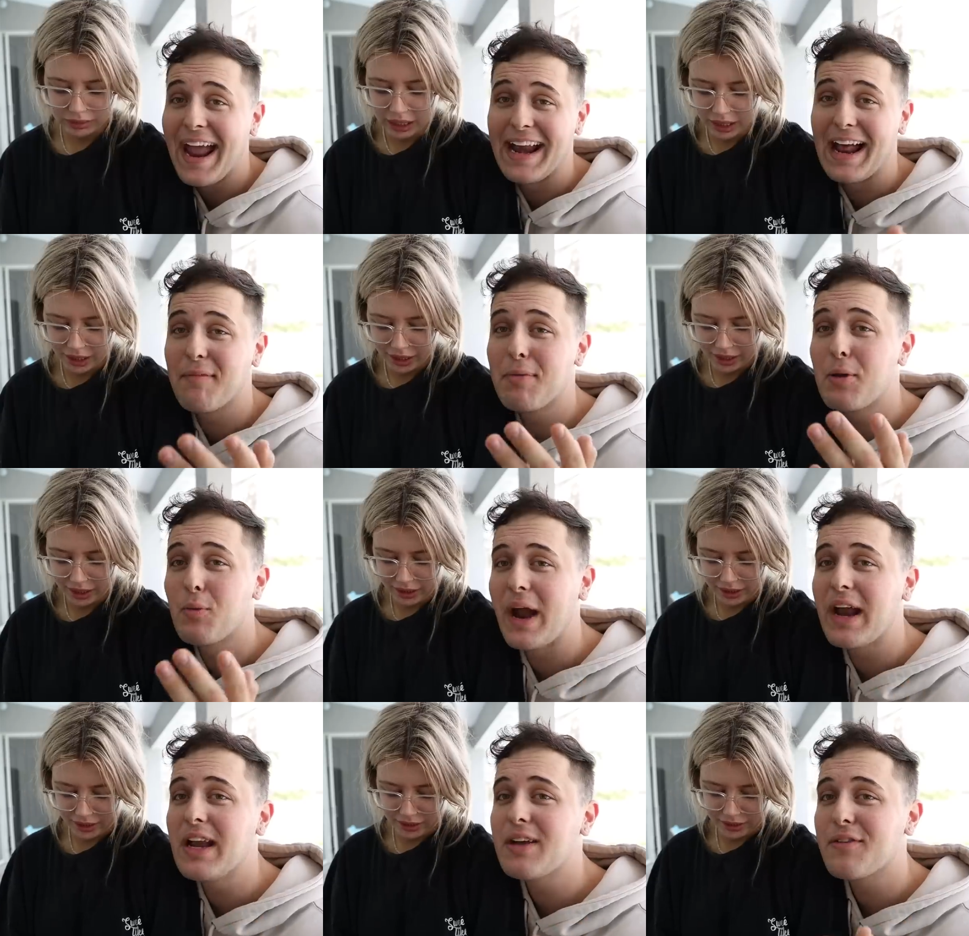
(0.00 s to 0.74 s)
Speaker 1: And I've been
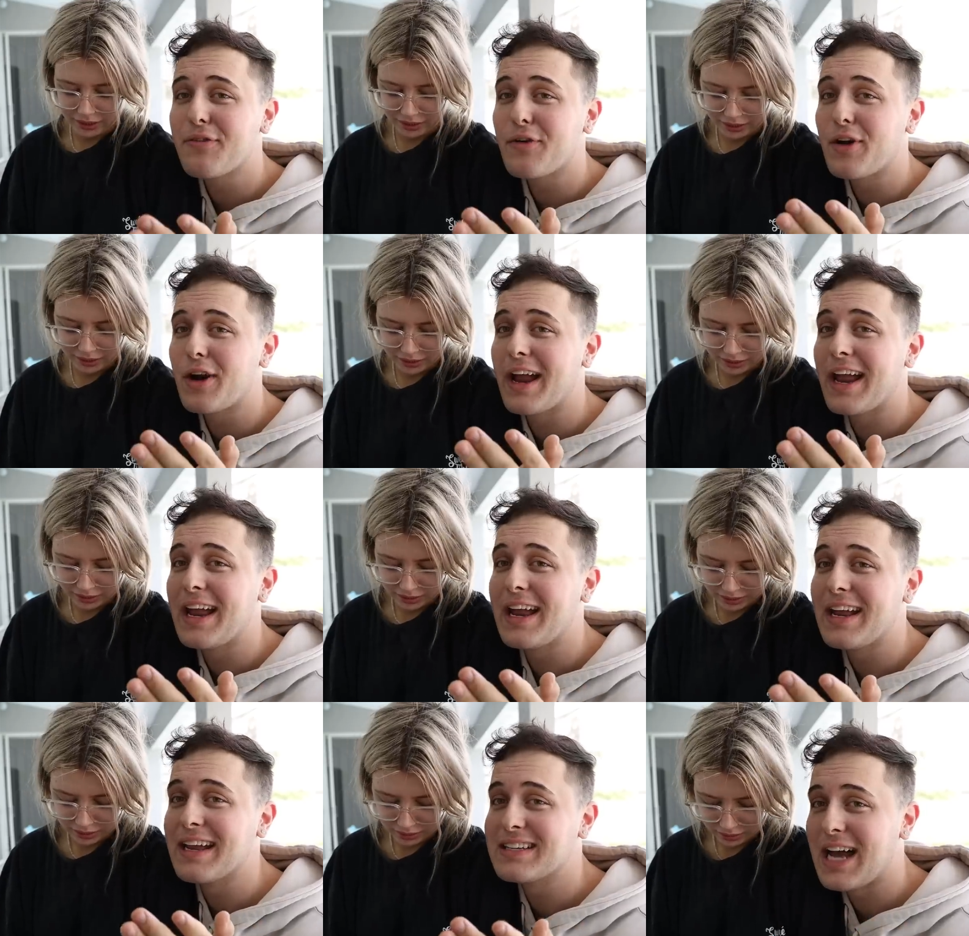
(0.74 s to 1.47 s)
waiting for
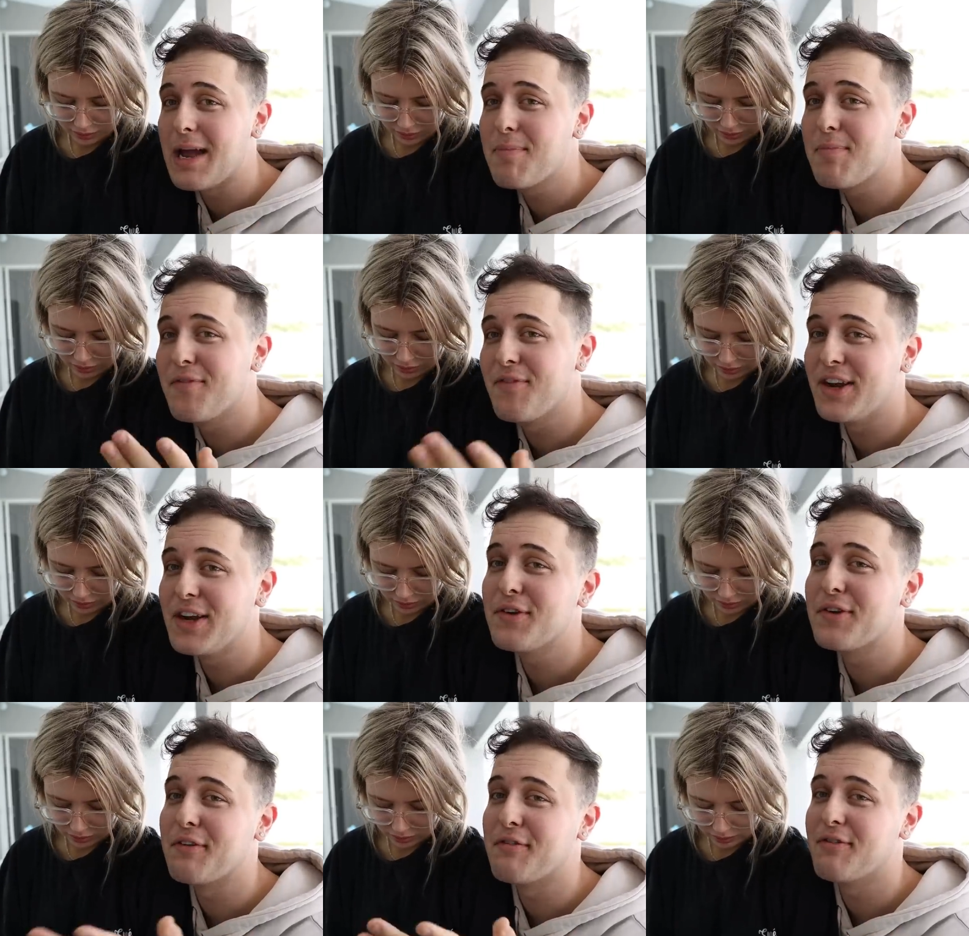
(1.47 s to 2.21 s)
a type of
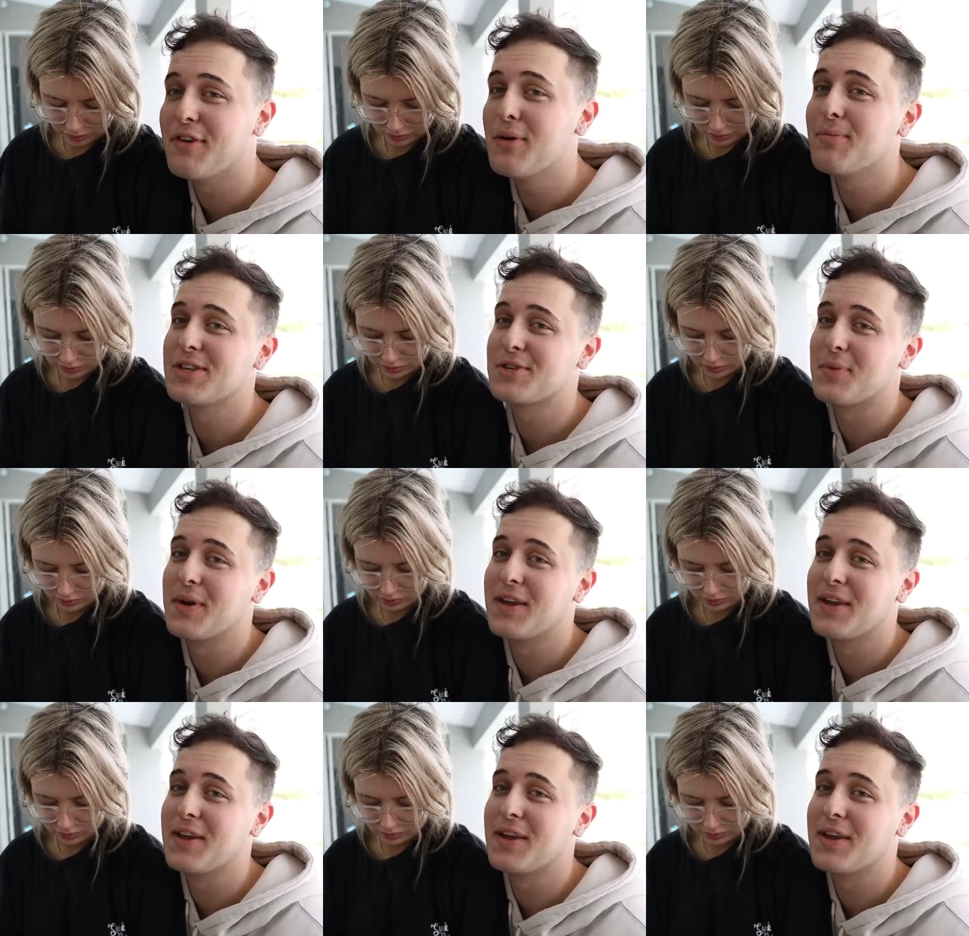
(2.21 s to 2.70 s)
video to film this